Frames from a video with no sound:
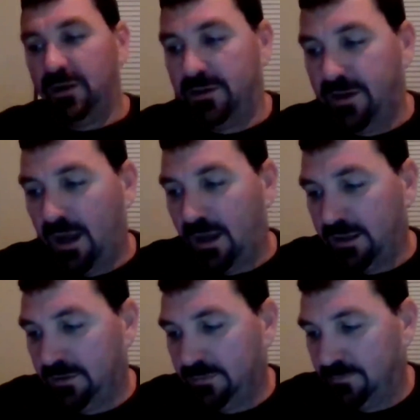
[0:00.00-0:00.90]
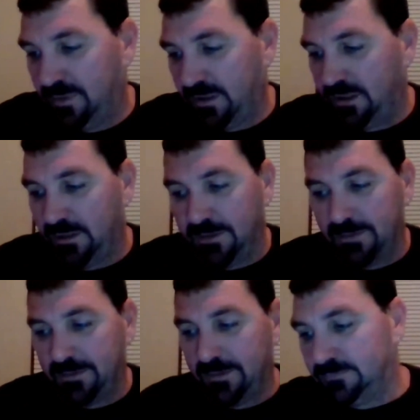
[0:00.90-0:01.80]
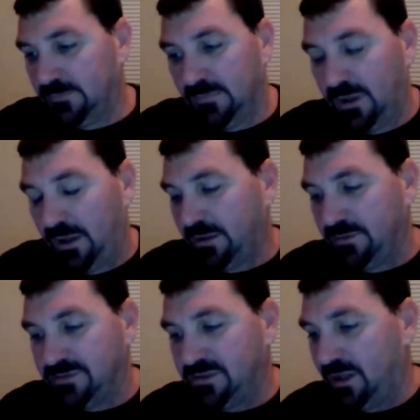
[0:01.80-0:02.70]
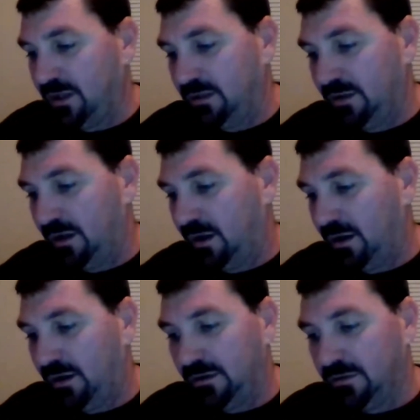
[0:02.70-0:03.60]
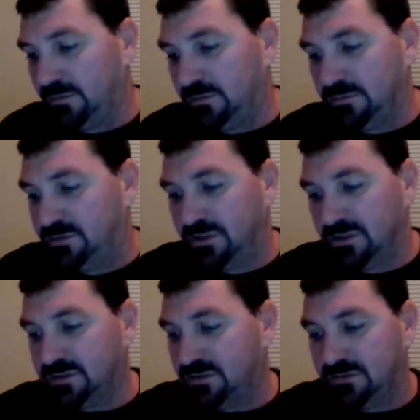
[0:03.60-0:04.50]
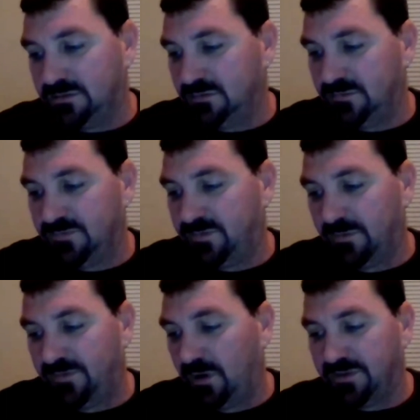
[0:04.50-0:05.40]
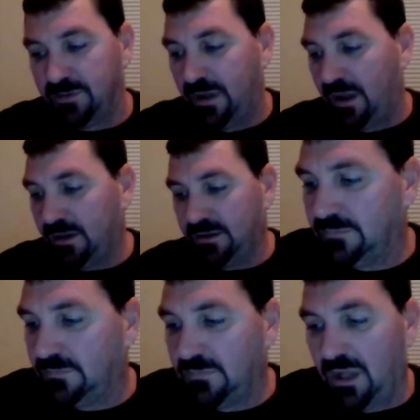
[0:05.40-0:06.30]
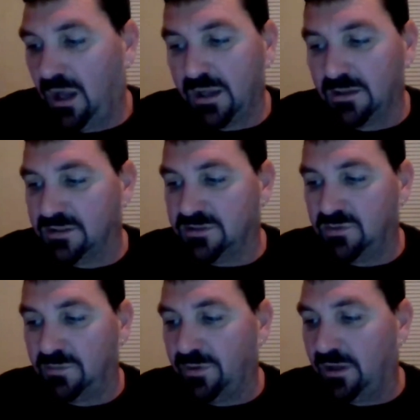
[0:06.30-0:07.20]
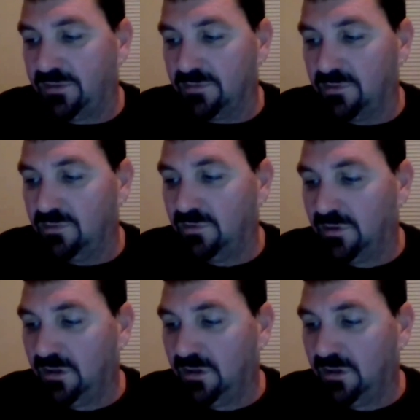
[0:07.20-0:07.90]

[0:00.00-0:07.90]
to Die, Biggie. Like you said, just from front to back. Yeah, I can listen to it play through.